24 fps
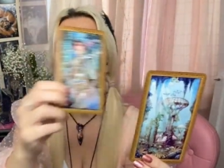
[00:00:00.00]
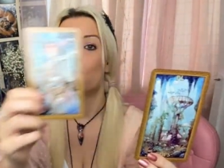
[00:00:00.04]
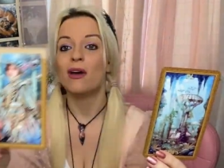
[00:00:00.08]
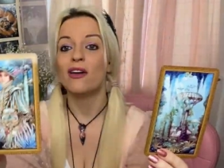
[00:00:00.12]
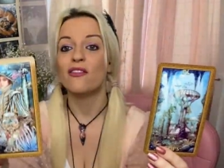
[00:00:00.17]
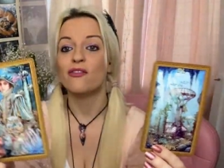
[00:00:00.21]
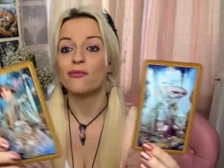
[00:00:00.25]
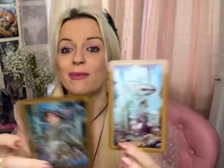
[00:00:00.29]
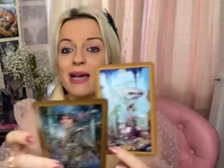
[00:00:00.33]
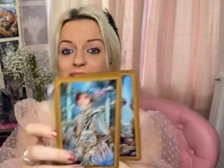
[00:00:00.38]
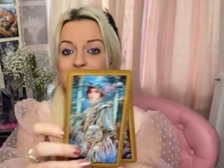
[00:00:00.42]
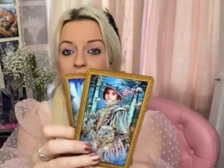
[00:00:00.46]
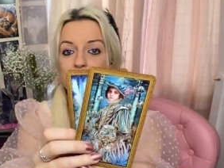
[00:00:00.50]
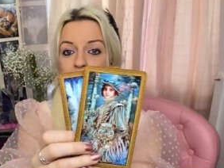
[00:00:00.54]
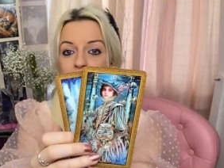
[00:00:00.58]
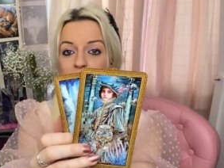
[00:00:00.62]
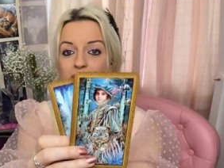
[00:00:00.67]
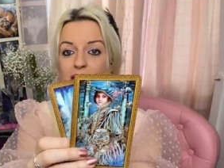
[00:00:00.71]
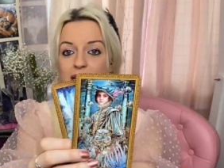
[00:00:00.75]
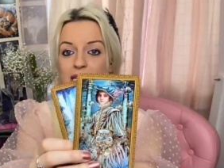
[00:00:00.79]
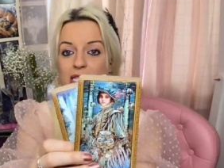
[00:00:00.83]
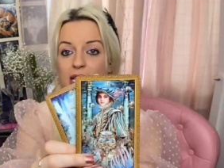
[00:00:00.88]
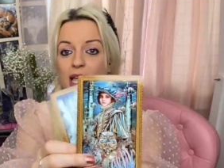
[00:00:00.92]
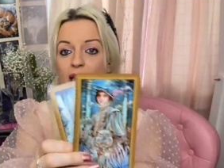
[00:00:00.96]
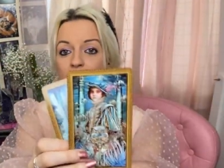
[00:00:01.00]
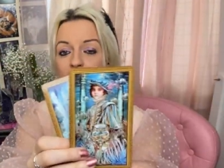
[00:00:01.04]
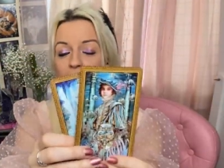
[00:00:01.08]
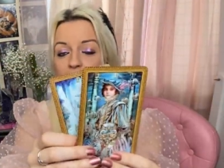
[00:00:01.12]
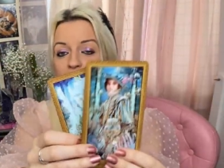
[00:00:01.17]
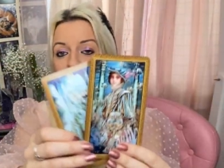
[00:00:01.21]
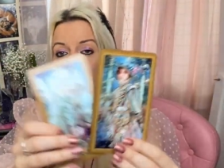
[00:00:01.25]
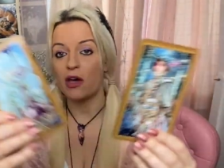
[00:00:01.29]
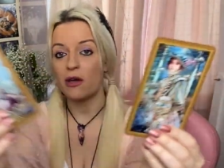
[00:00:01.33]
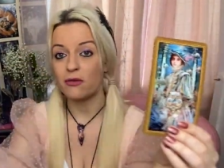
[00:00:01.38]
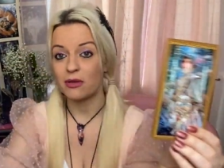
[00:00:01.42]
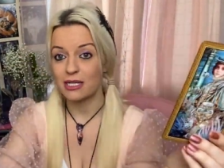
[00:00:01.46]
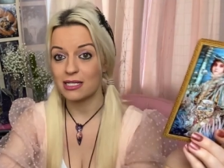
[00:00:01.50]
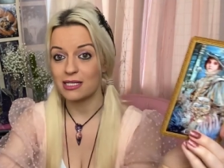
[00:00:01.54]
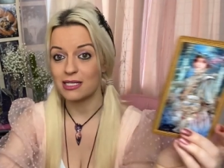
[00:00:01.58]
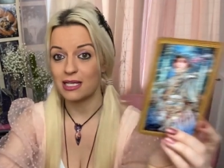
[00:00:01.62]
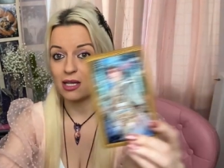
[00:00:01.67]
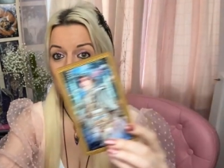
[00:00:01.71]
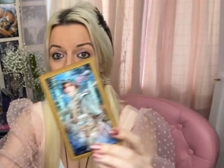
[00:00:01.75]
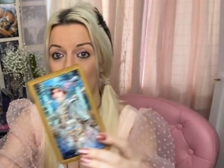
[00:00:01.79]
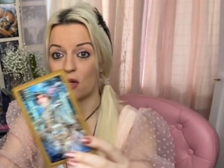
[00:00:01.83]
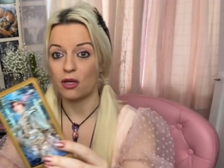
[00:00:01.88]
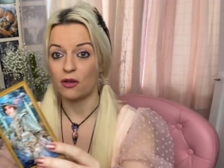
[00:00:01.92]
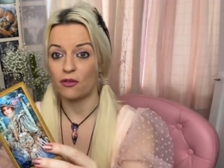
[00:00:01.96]
with messages,
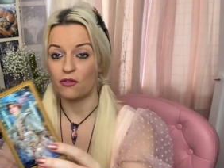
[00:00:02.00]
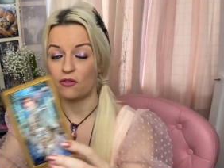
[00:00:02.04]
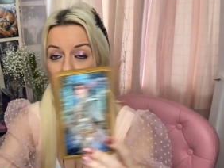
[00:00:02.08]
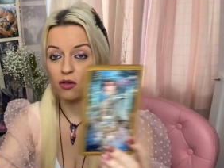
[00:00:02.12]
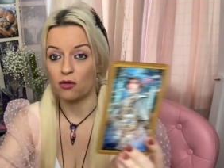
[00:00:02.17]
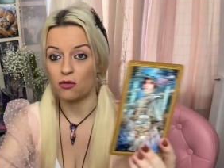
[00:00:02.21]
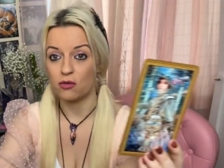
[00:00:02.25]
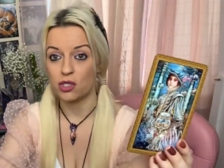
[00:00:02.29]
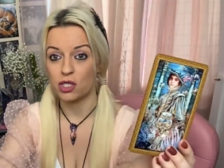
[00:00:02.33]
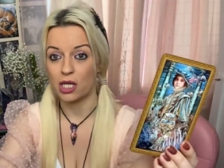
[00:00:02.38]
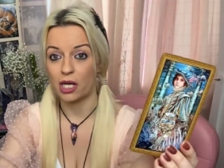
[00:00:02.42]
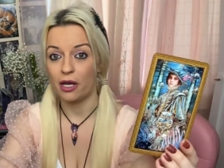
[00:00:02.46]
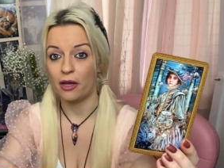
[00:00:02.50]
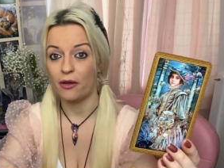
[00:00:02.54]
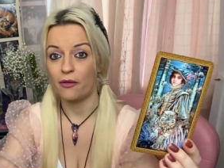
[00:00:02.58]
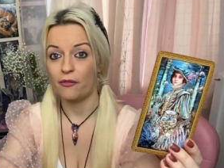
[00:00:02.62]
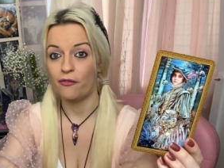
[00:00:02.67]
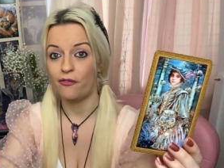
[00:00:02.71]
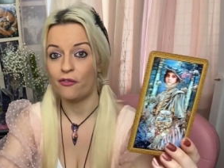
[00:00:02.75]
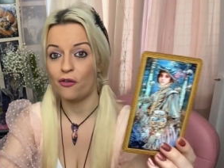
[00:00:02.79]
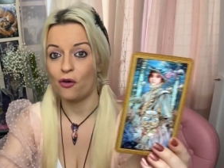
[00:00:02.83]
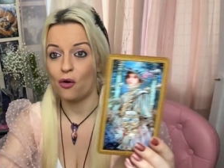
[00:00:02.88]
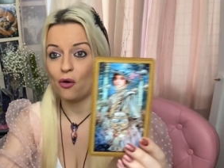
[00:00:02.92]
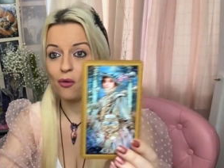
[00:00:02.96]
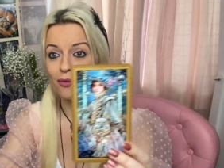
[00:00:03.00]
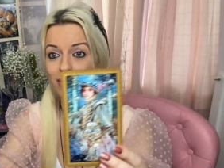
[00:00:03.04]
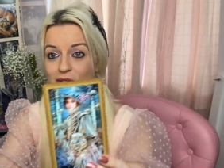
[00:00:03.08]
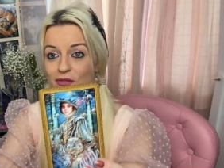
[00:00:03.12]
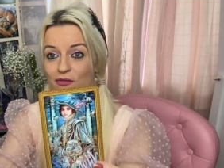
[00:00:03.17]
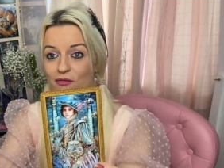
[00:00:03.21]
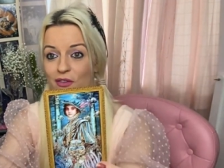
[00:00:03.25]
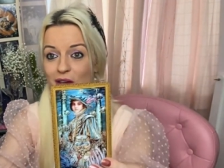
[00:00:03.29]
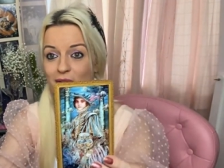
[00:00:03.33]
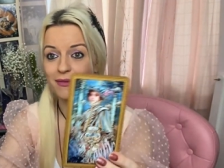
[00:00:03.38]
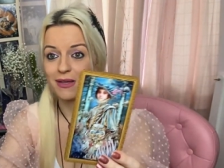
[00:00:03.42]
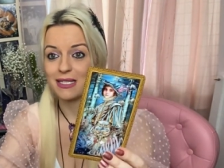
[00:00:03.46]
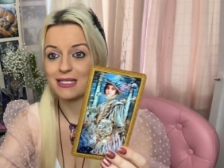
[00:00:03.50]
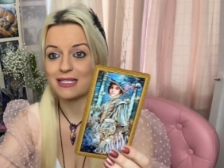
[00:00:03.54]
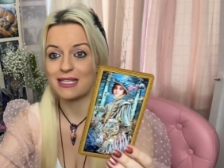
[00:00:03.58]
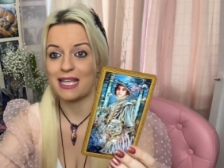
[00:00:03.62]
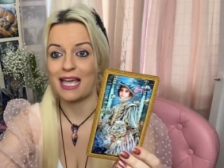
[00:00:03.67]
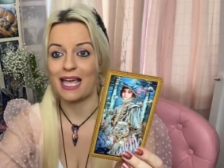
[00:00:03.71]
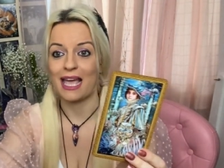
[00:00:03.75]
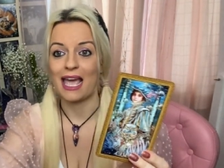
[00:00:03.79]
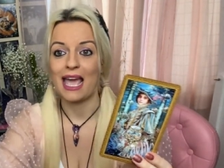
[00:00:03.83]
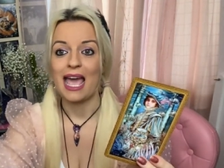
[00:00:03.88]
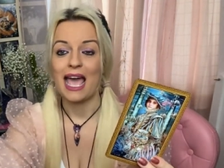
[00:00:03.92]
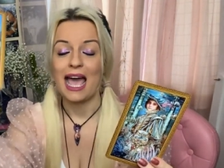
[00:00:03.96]
focusing on a future, forward
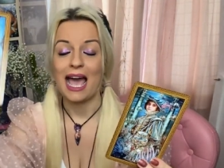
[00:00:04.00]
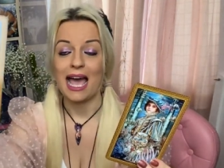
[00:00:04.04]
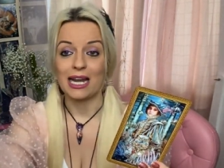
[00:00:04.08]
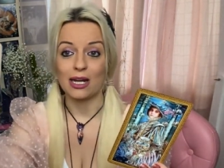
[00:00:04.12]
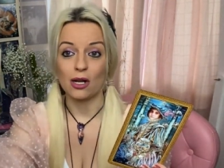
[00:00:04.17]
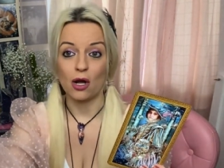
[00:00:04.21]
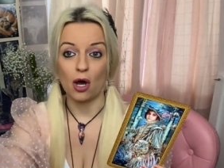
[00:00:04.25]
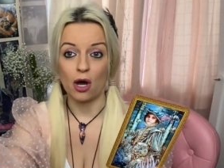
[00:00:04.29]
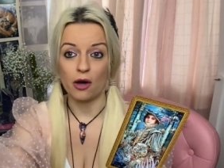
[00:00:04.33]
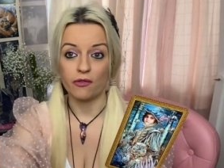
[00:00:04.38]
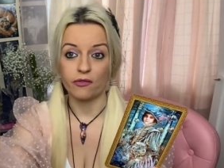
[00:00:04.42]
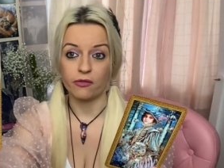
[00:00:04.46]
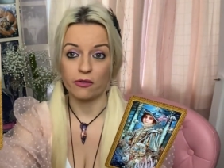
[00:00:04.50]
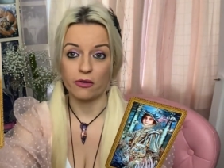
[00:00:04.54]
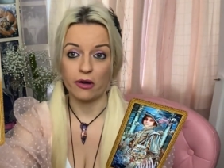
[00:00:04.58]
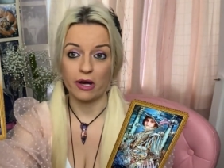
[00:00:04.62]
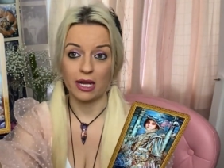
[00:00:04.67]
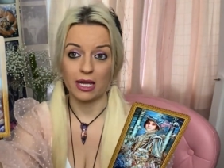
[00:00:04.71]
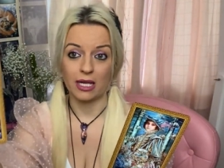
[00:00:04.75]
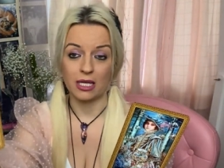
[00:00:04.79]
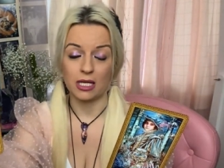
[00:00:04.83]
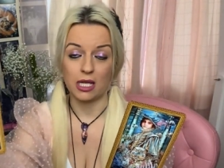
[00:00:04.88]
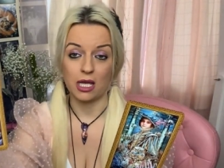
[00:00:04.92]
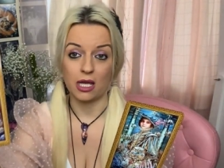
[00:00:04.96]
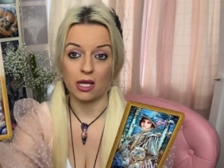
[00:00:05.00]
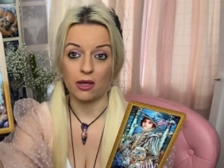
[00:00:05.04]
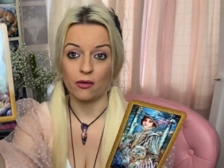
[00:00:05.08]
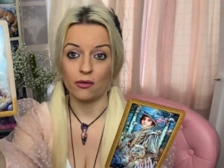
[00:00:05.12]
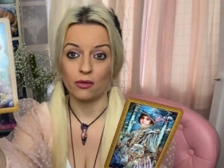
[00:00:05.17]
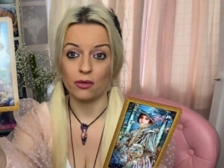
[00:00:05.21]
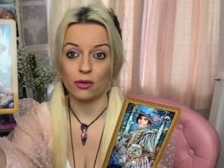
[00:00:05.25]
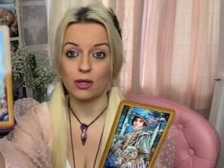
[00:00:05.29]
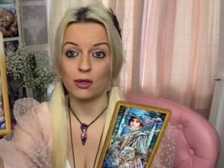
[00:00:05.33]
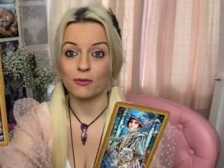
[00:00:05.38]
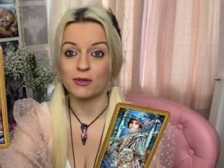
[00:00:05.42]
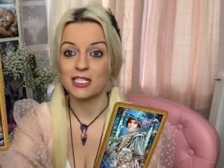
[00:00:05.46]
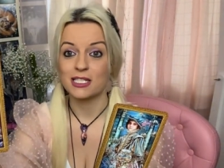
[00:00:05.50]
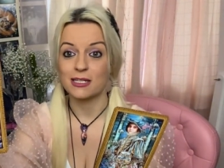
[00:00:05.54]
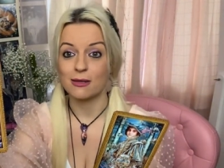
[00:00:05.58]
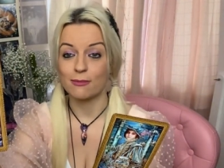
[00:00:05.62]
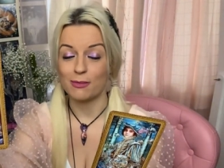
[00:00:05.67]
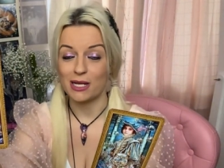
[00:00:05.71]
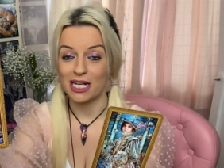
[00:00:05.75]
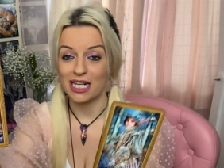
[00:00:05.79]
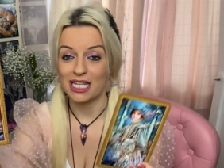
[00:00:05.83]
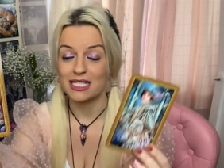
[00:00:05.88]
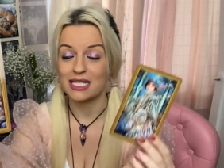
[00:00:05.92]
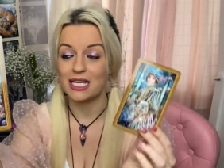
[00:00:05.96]
focusing, and offering you the
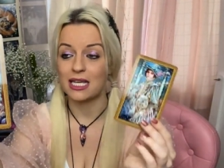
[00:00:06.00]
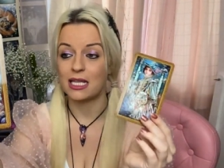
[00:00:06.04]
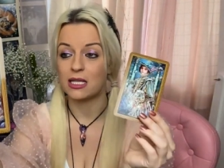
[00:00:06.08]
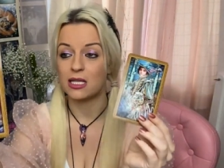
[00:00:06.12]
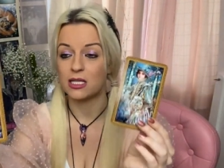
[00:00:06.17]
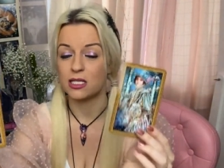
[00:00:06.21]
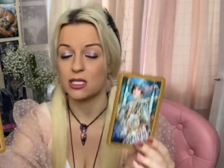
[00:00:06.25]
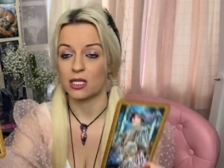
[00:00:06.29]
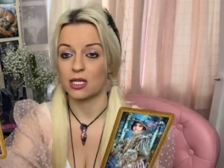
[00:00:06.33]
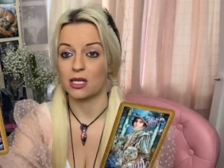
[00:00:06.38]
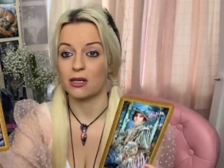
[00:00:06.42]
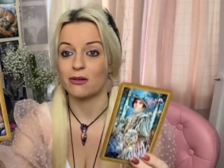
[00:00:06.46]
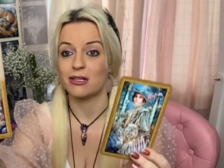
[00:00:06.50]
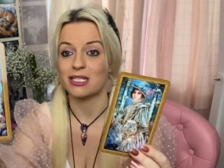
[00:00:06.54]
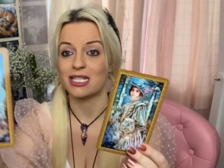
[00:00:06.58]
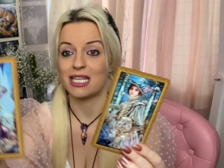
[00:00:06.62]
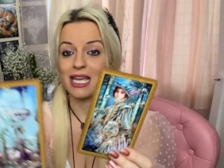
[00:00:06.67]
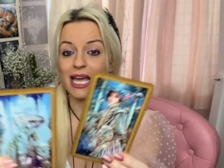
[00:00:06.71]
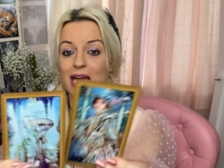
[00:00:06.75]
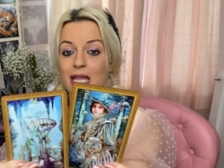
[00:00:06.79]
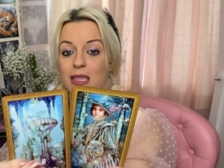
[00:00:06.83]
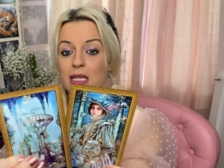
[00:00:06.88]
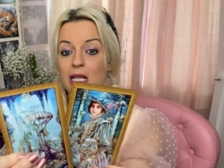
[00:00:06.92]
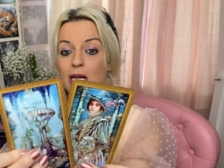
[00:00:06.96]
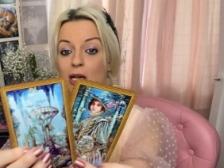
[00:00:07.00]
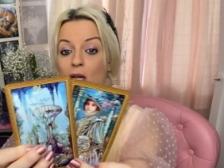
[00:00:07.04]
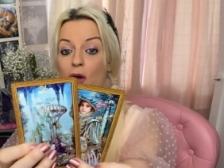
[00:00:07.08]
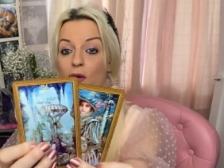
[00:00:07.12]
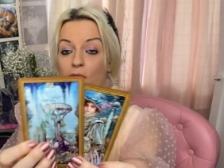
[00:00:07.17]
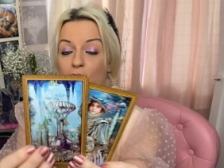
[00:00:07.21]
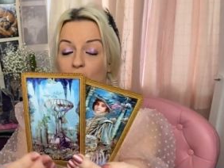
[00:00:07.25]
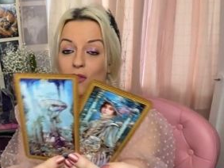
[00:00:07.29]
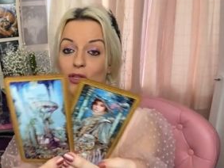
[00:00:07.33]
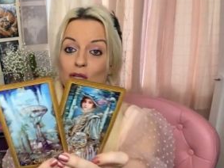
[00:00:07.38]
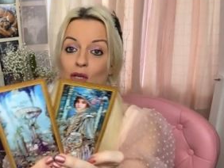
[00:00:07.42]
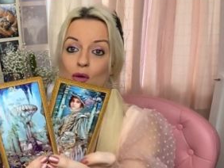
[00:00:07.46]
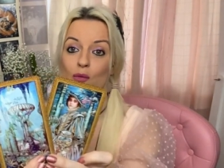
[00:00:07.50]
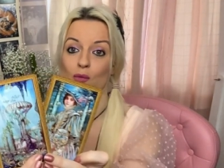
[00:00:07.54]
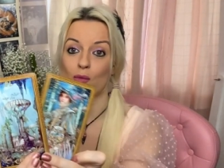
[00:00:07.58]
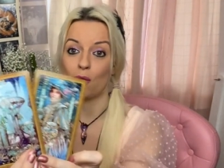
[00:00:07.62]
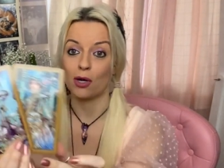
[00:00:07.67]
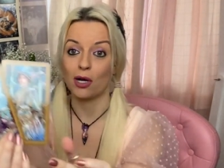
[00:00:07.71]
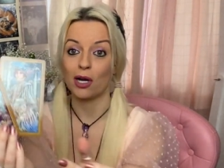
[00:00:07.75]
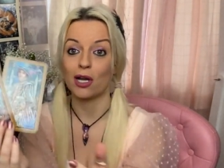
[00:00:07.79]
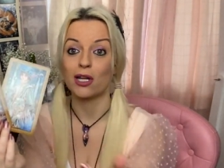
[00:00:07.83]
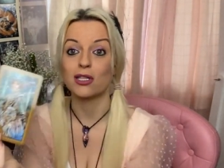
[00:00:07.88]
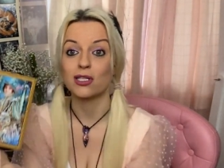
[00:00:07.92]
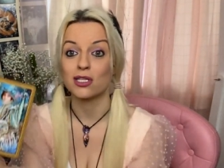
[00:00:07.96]
stability, the security, and the love that you
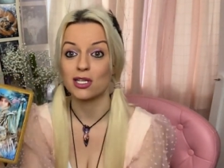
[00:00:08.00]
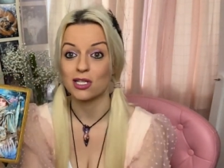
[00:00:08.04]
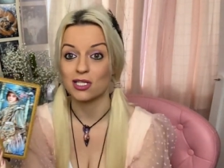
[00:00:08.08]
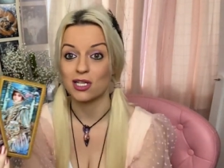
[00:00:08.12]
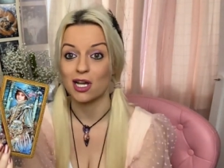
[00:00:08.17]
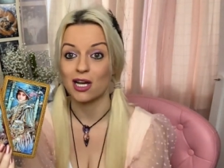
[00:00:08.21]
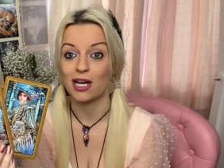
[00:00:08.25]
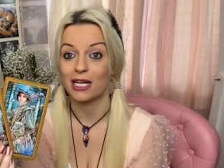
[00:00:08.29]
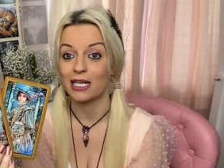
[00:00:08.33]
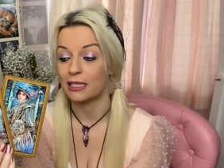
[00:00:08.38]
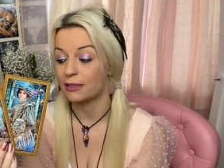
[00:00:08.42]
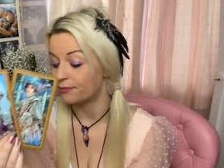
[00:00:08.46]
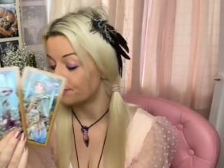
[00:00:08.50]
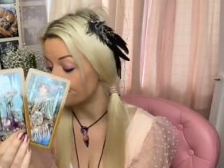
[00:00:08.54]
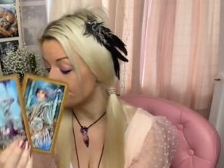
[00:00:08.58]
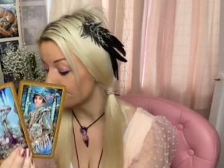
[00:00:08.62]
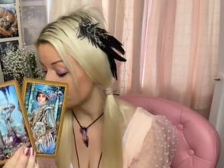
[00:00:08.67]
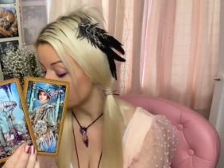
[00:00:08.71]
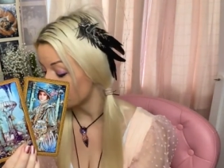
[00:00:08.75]
want and desire.